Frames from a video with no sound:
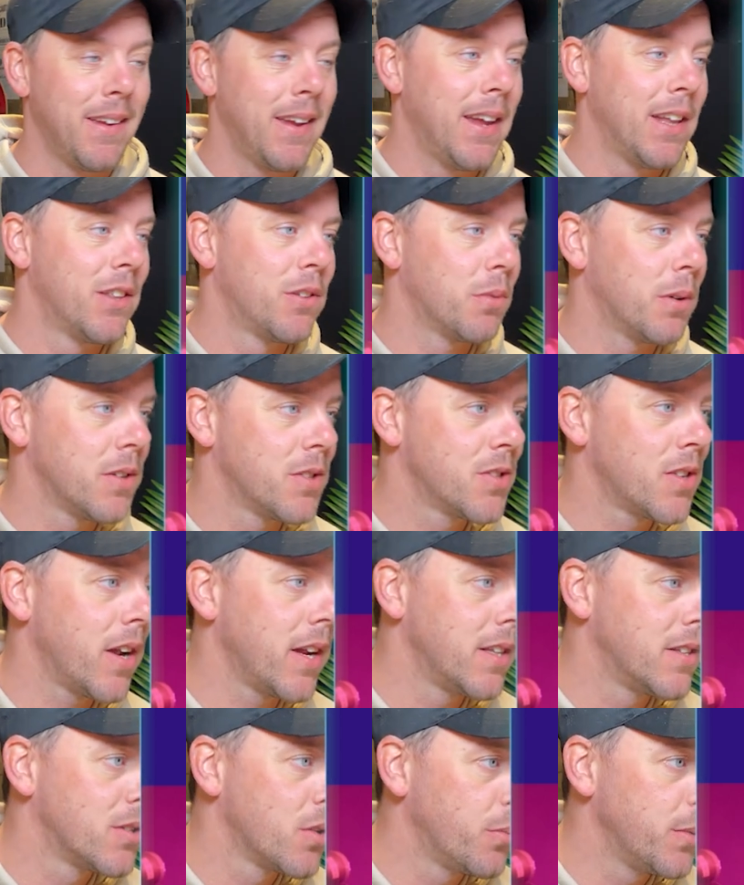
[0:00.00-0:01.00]
into our
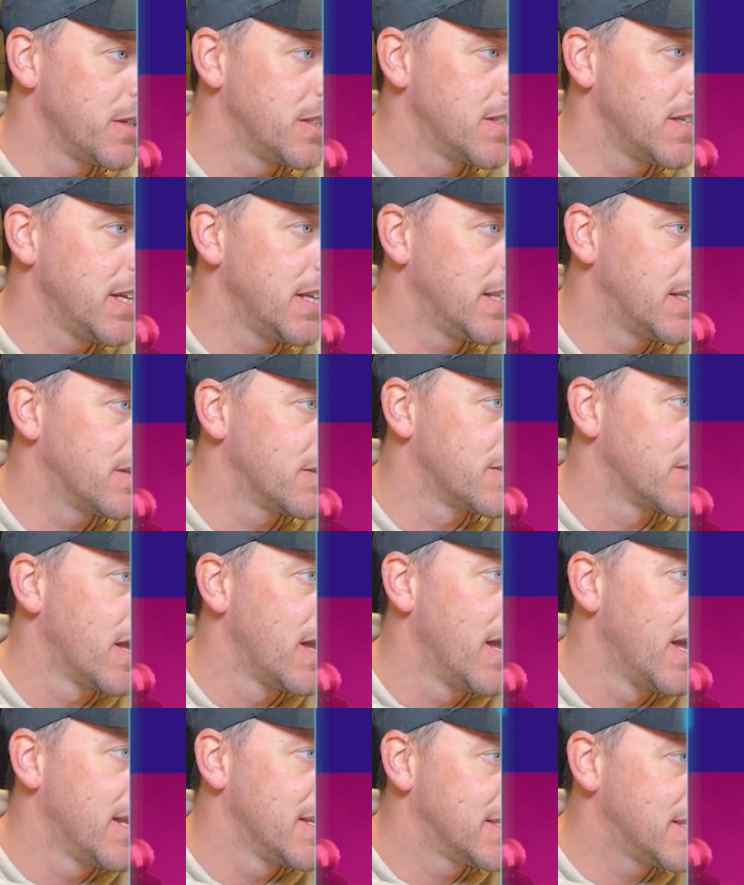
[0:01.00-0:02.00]
site. So we see there's
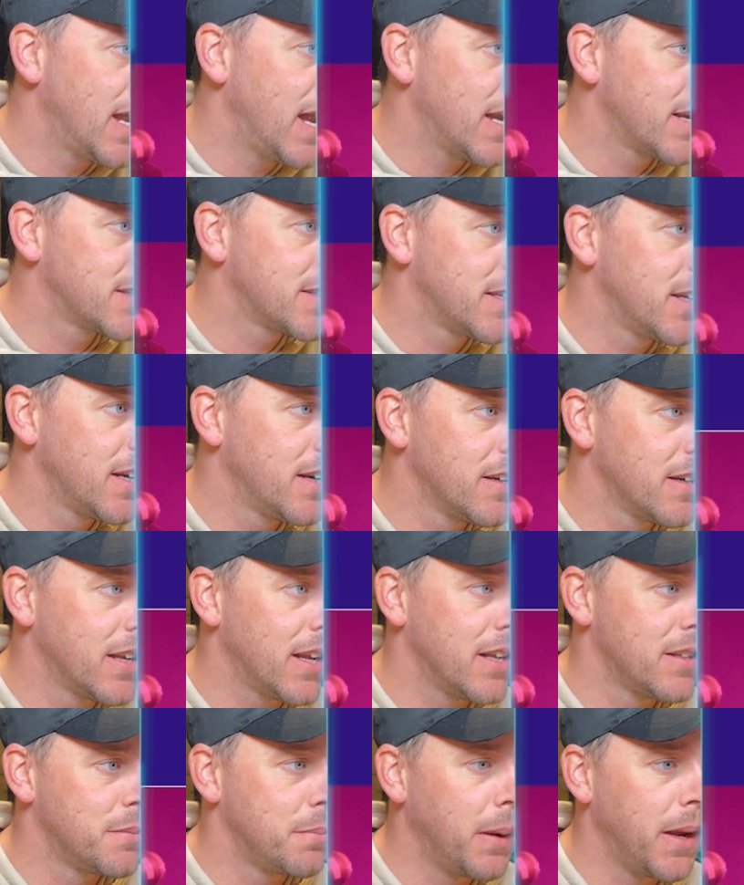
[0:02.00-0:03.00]
text here
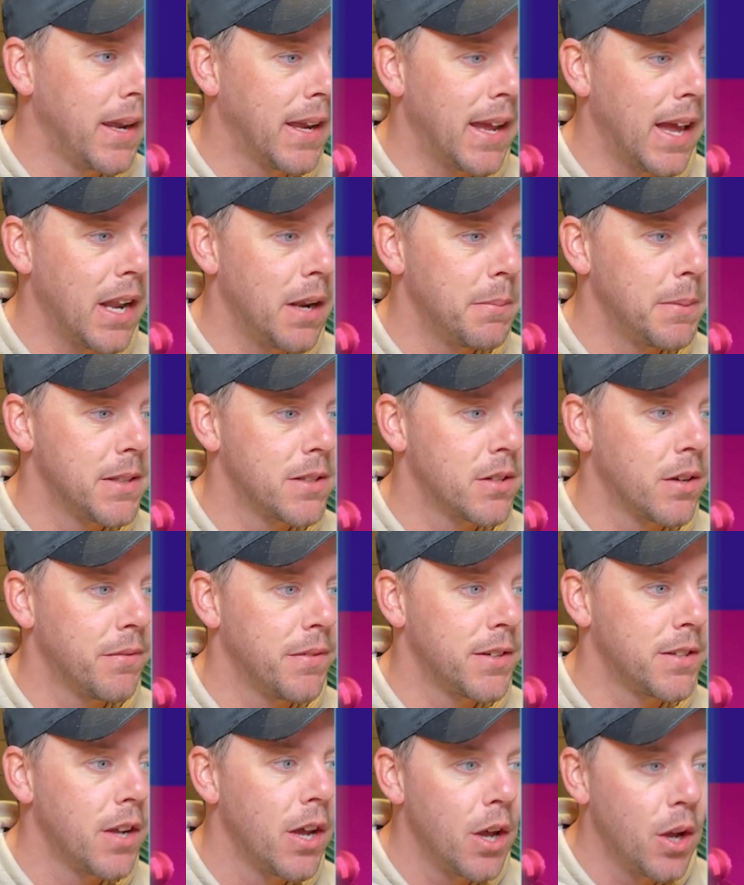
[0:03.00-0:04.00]
that has pink elements
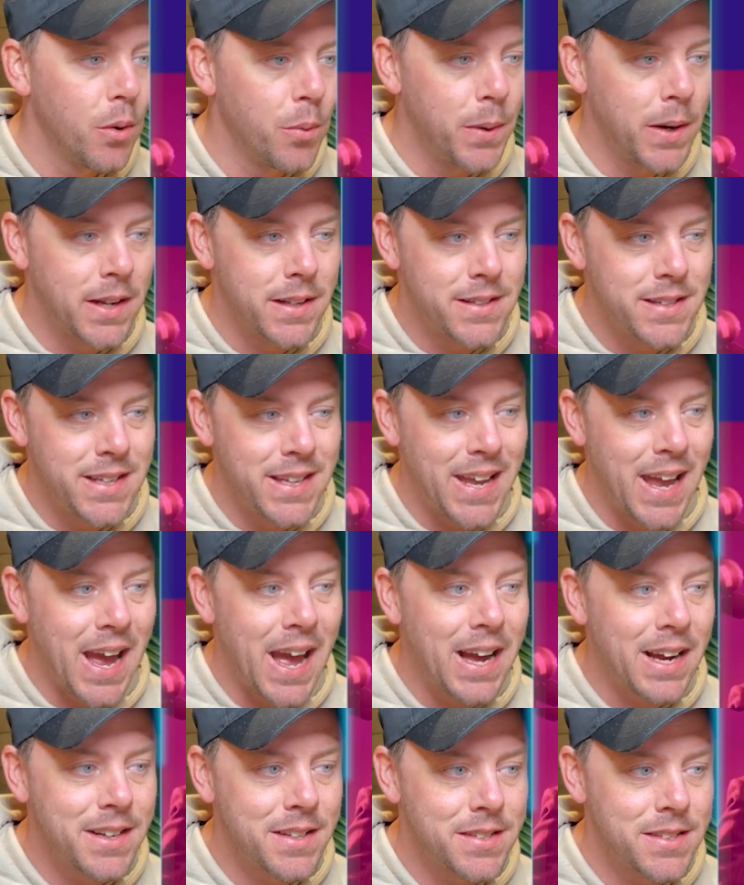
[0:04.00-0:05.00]
of it. We can see the
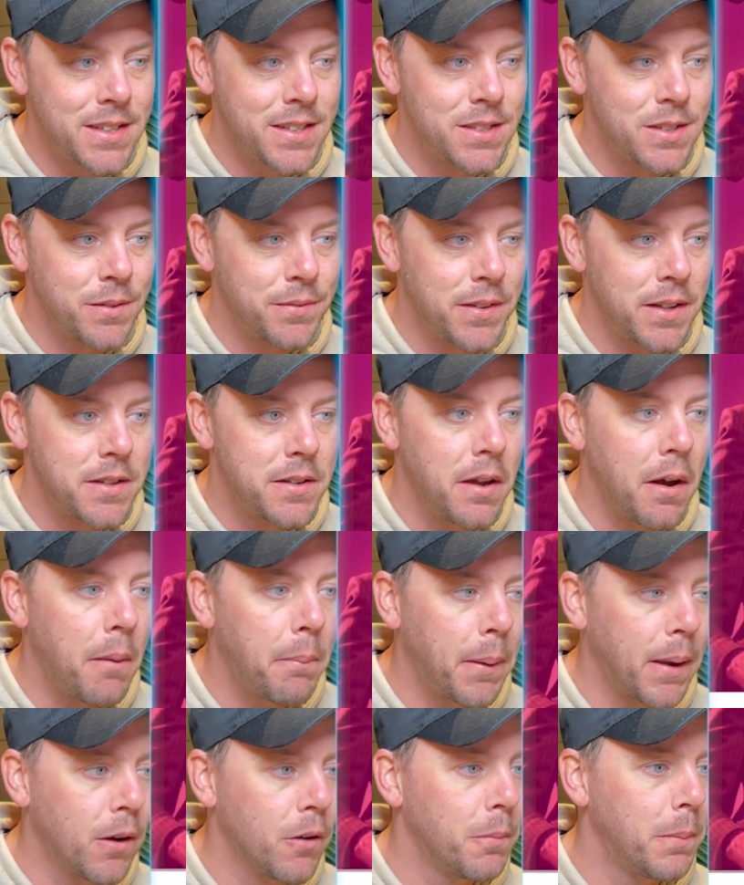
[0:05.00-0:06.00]
accents of the
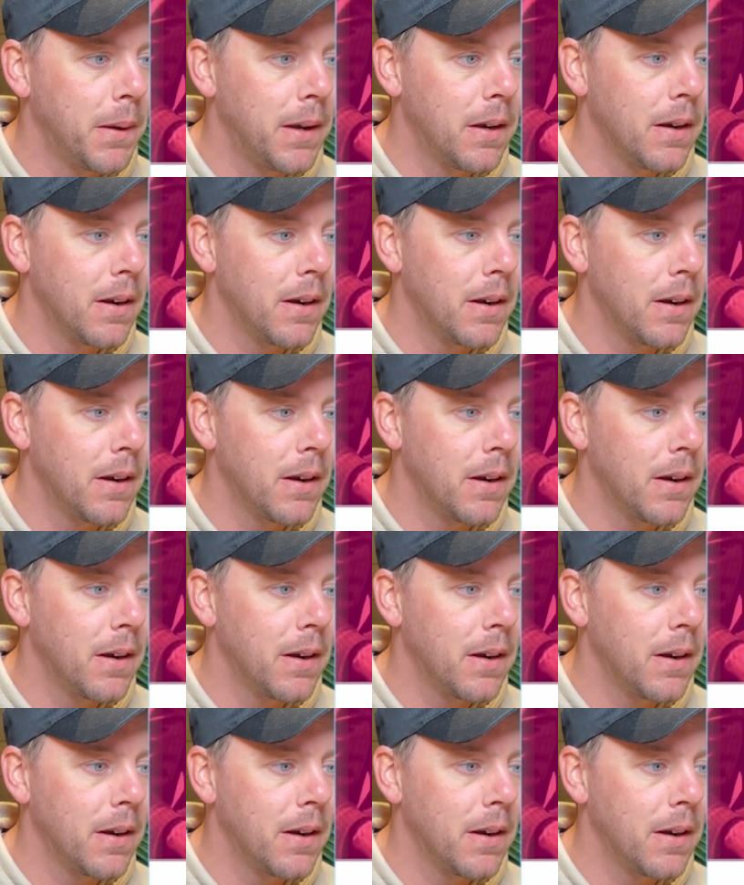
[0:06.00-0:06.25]
topic up here